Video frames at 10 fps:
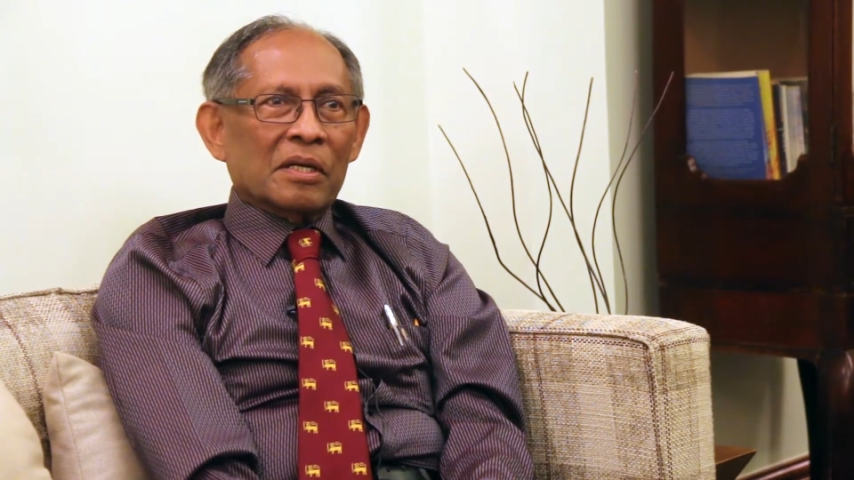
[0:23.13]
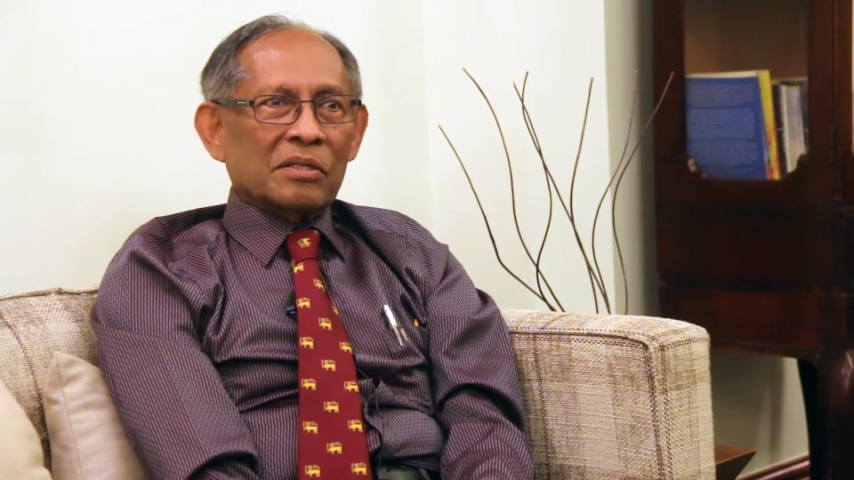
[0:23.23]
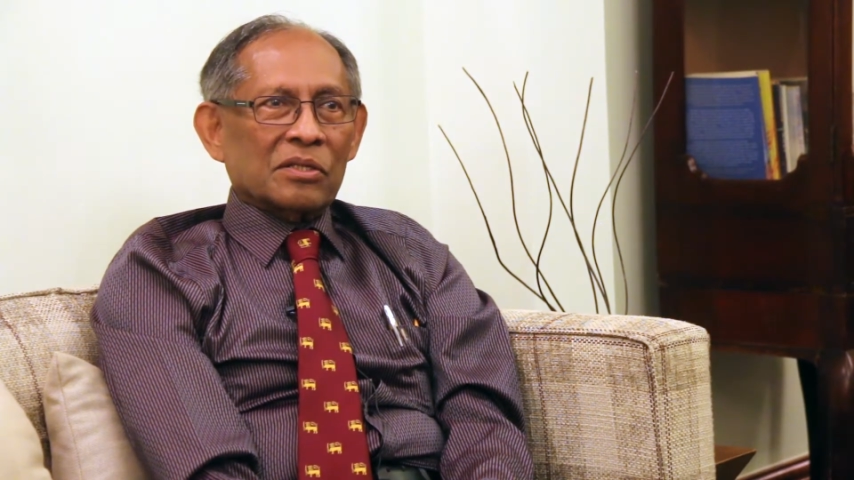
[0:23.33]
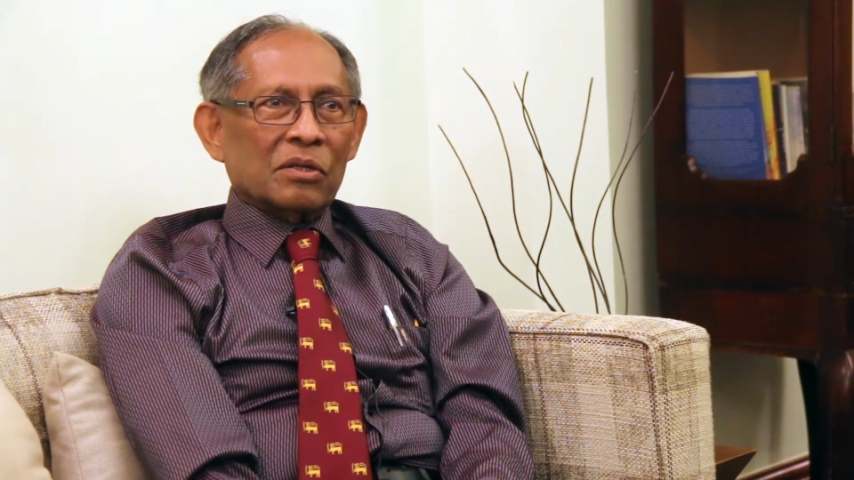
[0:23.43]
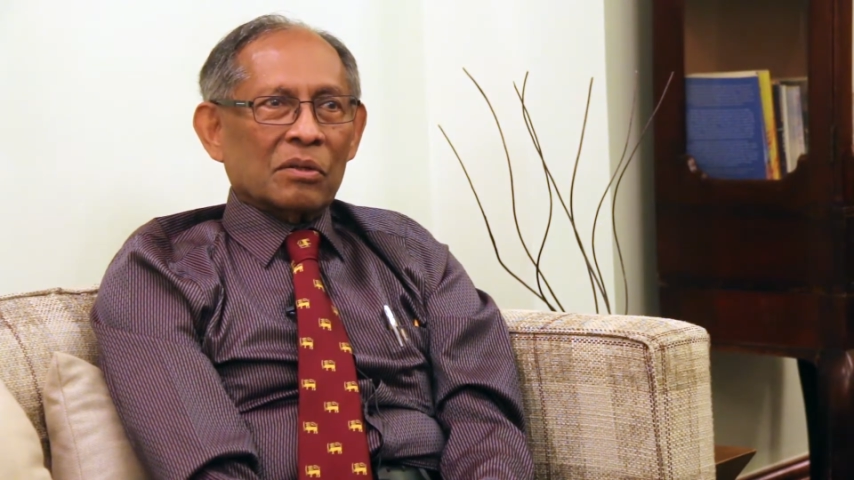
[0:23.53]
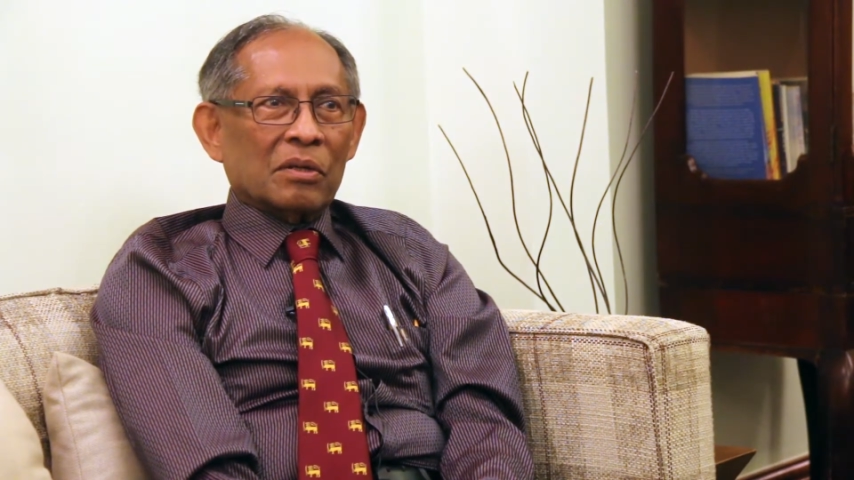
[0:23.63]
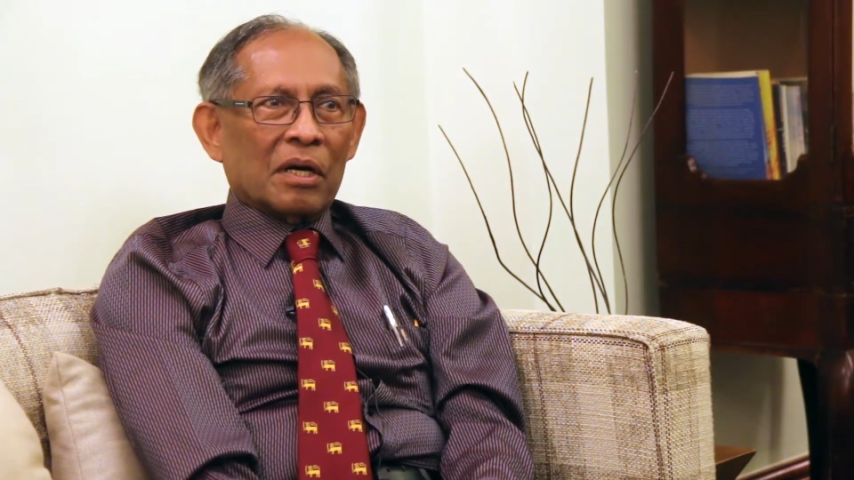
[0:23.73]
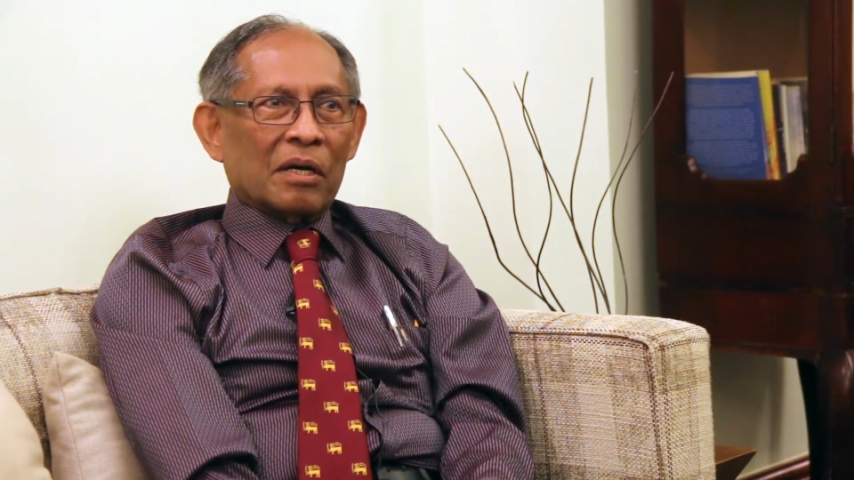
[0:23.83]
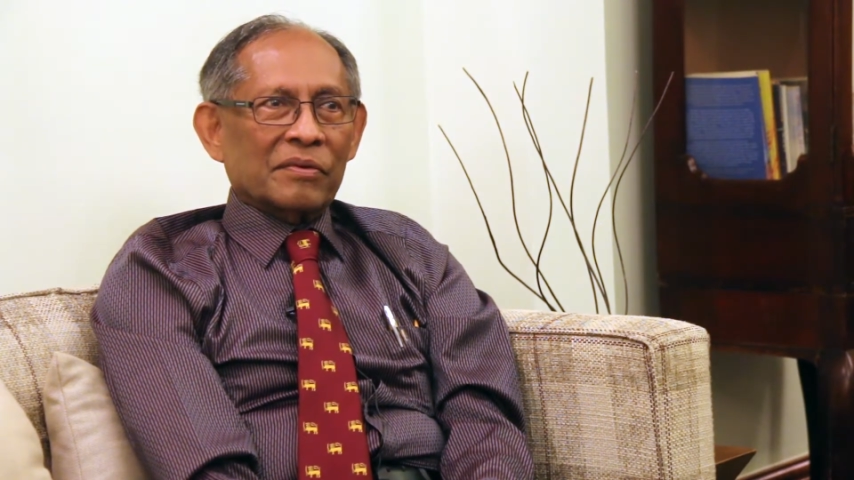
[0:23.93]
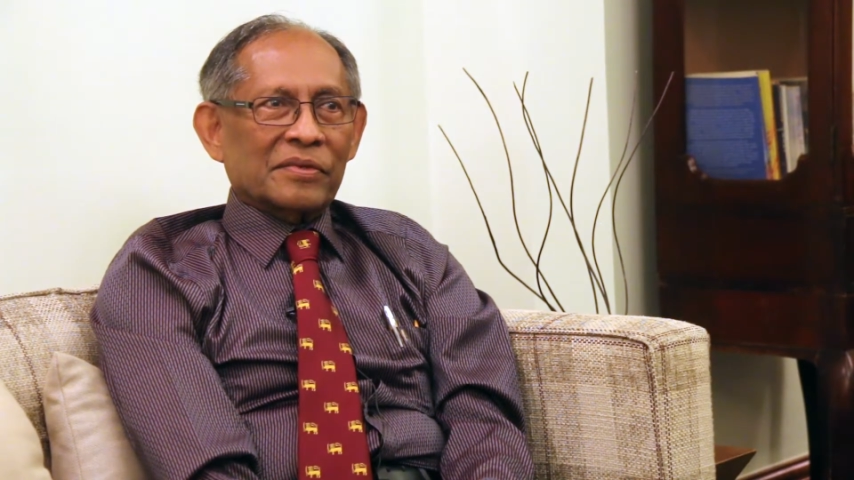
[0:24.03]
So
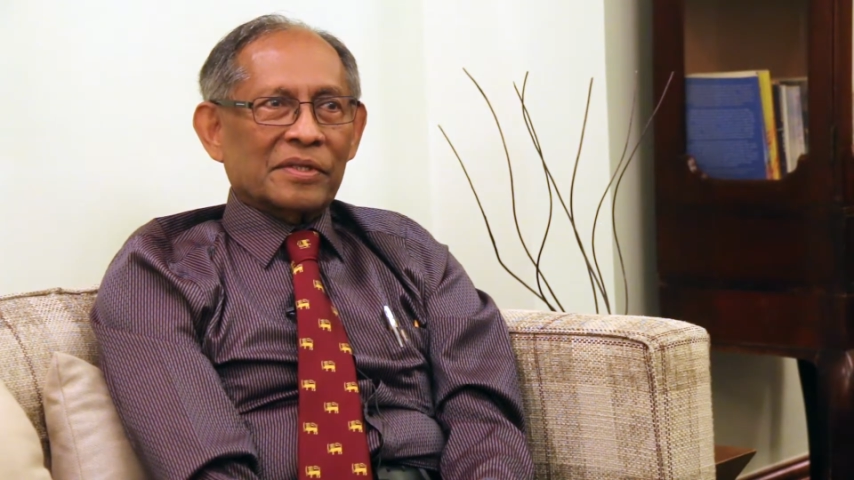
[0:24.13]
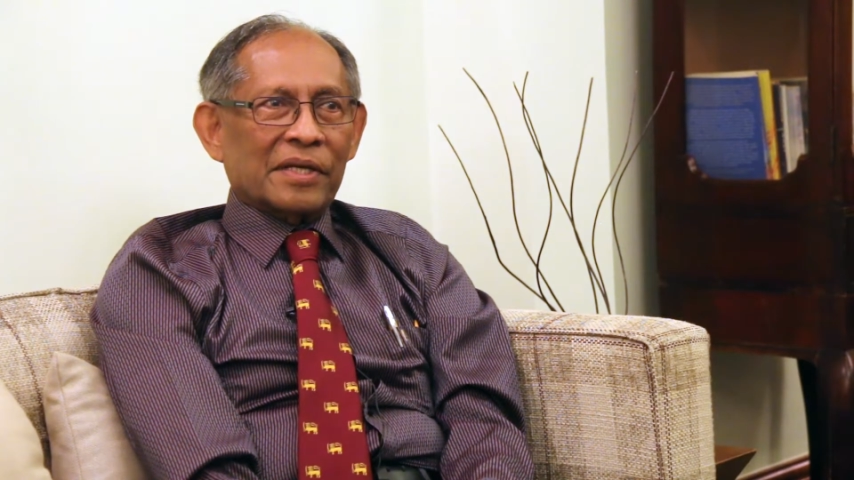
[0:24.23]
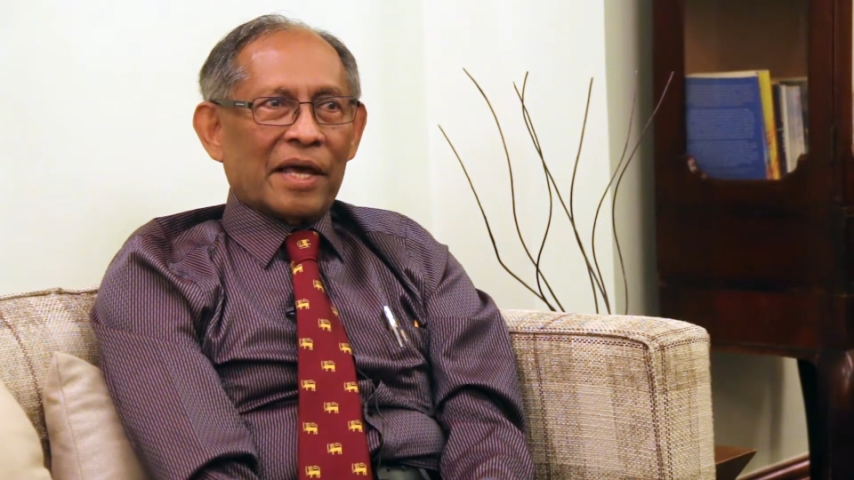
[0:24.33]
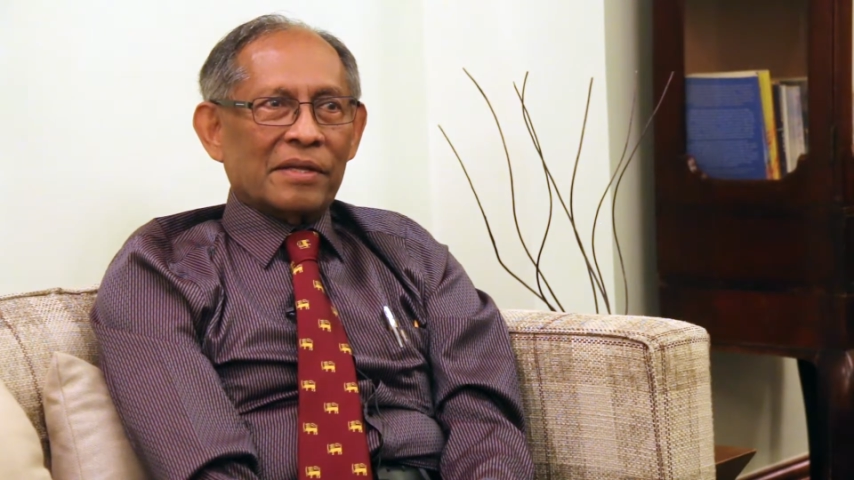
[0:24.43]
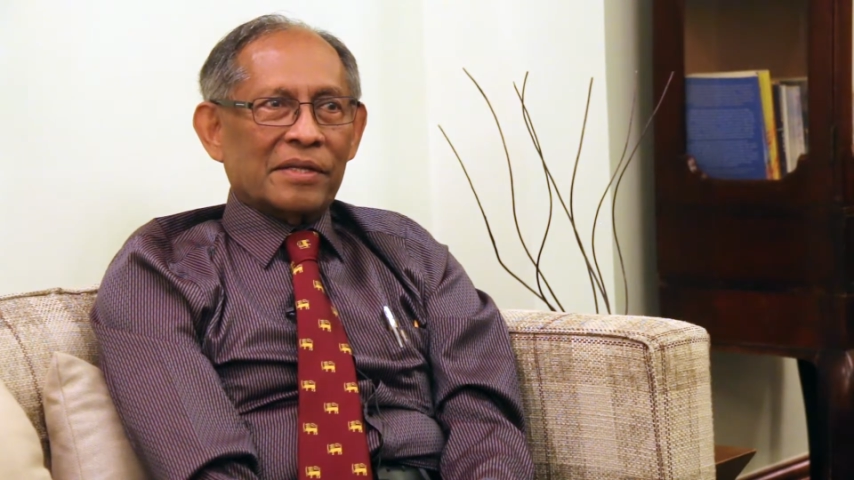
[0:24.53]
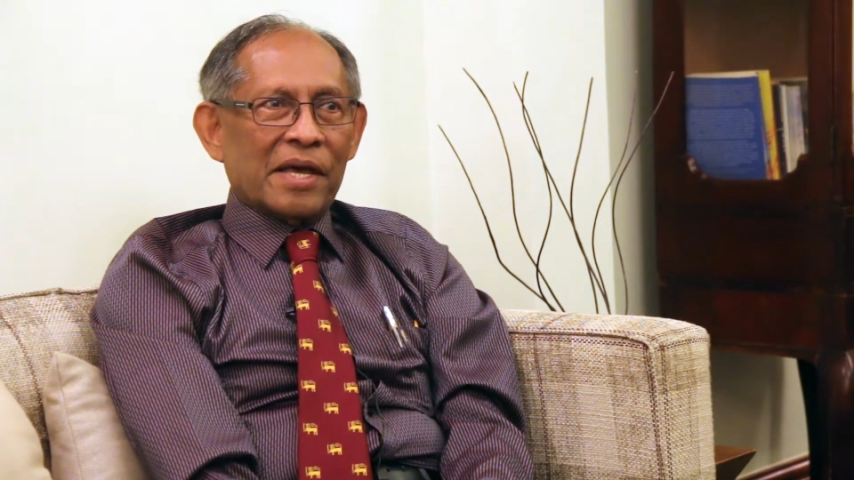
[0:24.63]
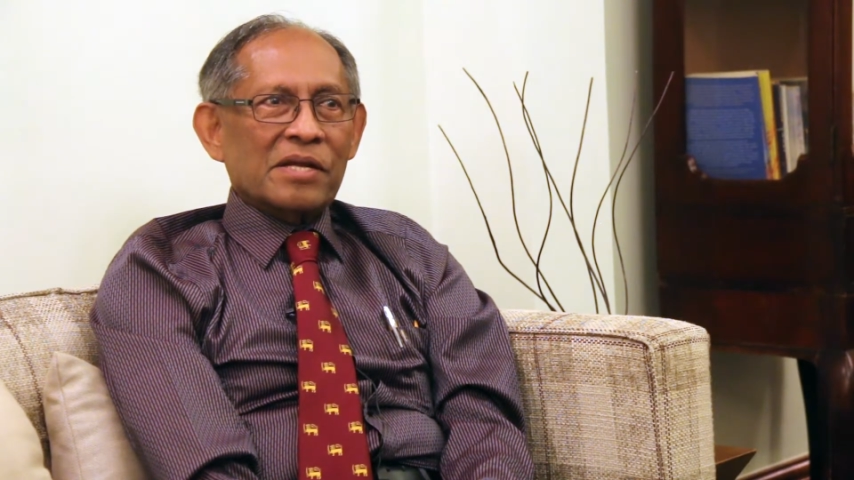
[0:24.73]
at the